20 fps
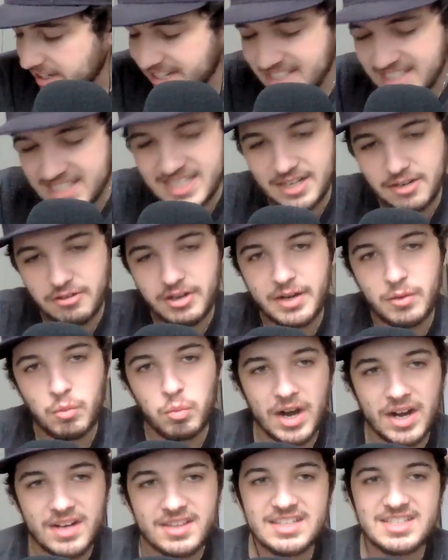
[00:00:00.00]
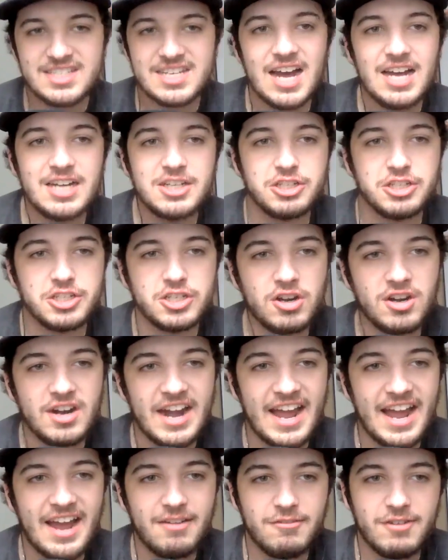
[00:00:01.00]
considering where the Dodgers are
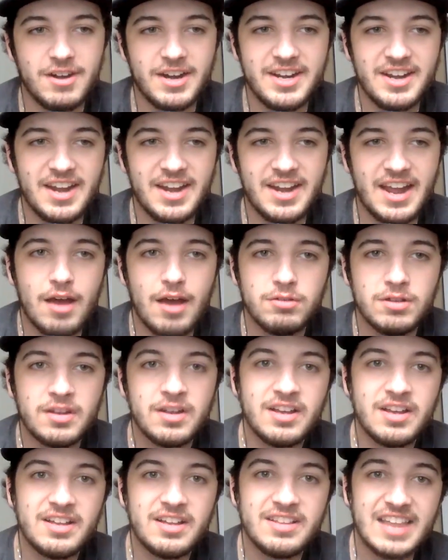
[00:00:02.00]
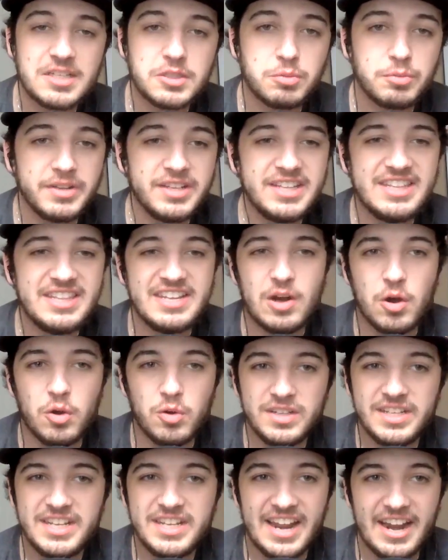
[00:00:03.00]
at right now, that's really the
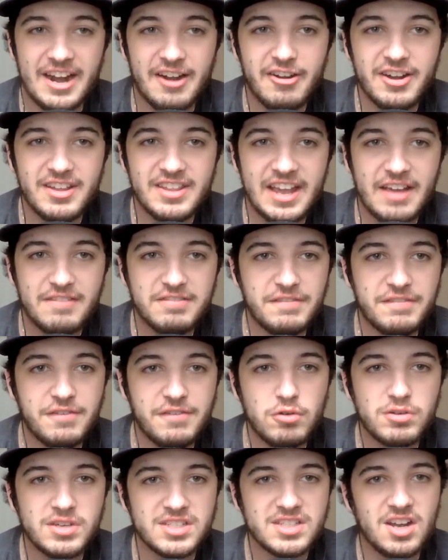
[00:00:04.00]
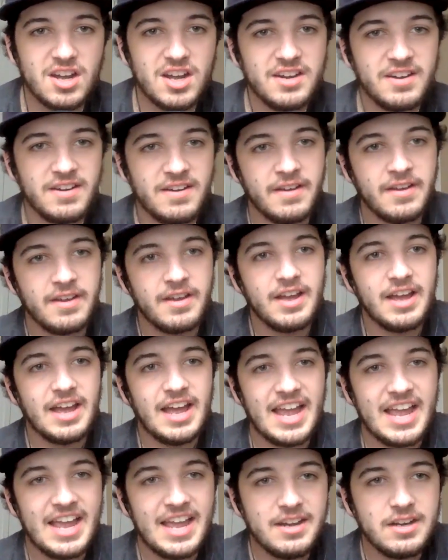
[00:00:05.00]
only area they have to focus on.
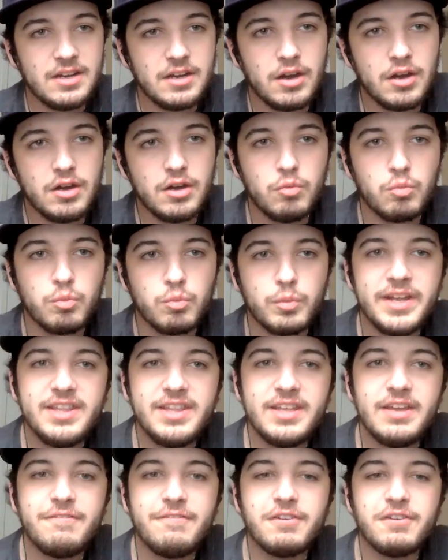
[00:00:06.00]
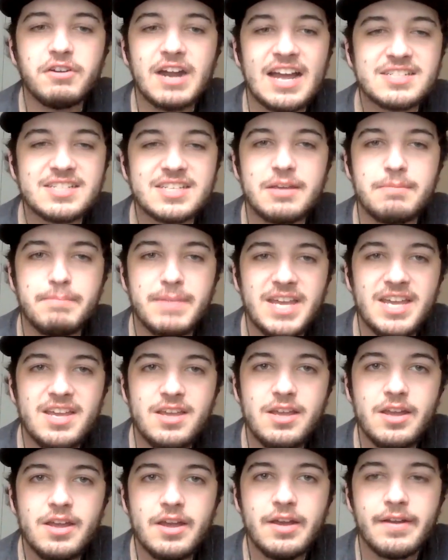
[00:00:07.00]
And uh, really, if you're asking
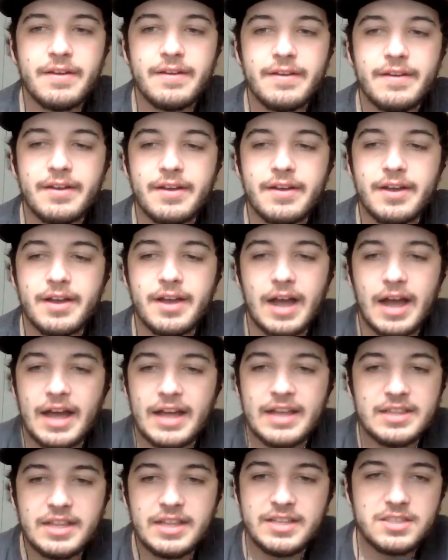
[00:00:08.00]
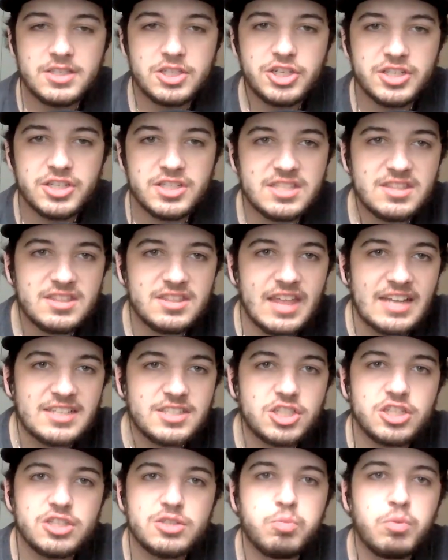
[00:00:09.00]
me, it's just
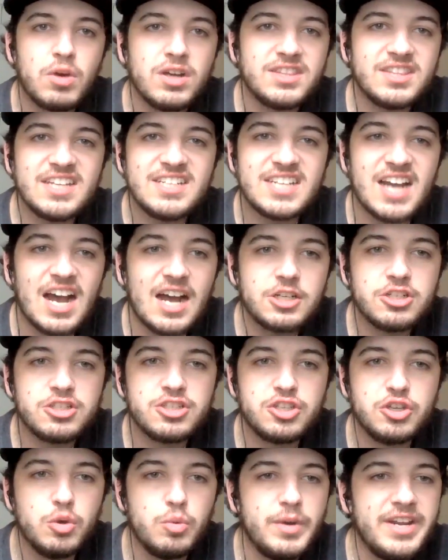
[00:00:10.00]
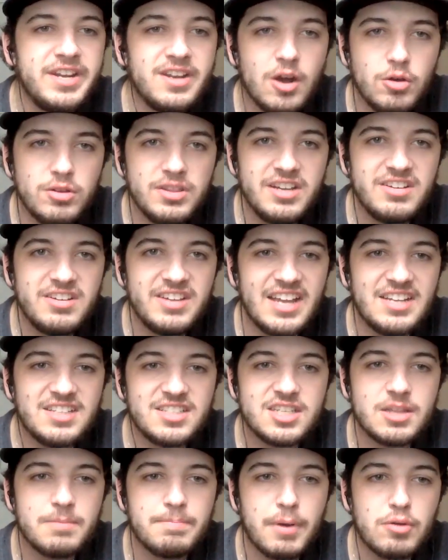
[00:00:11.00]
that's just what the Dodgers do. We know they'll get
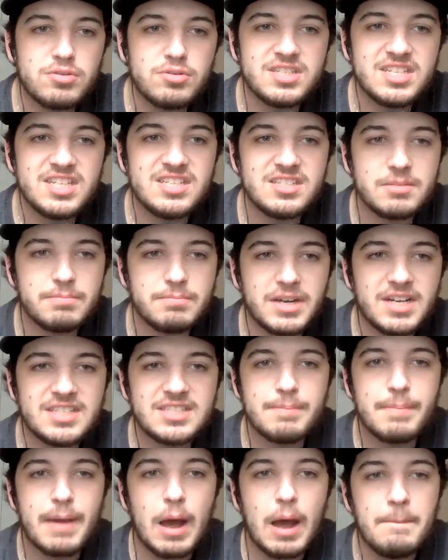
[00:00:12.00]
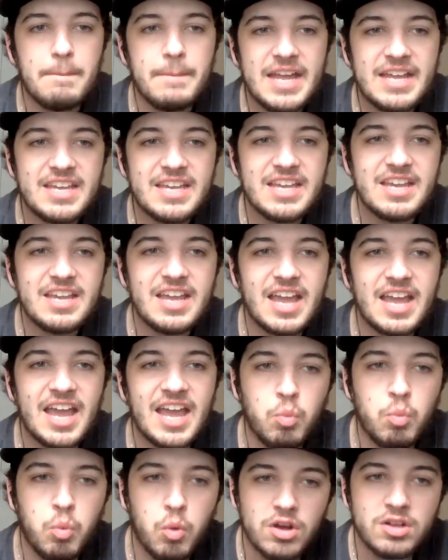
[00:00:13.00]
into the postseason, but it's about making a
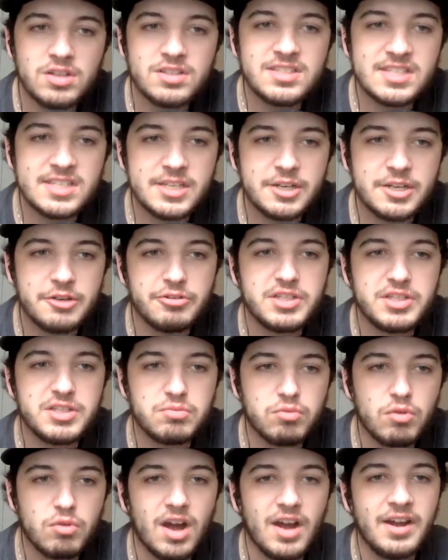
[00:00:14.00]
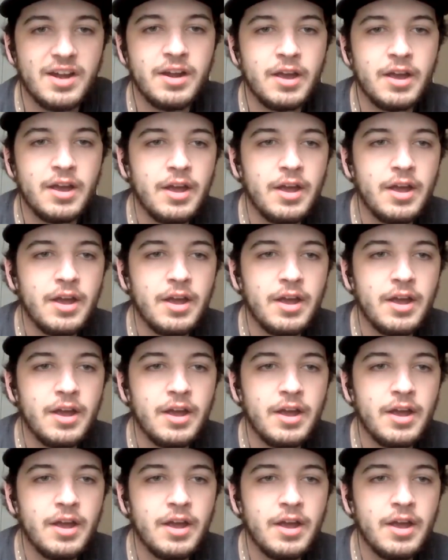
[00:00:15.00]
World Series run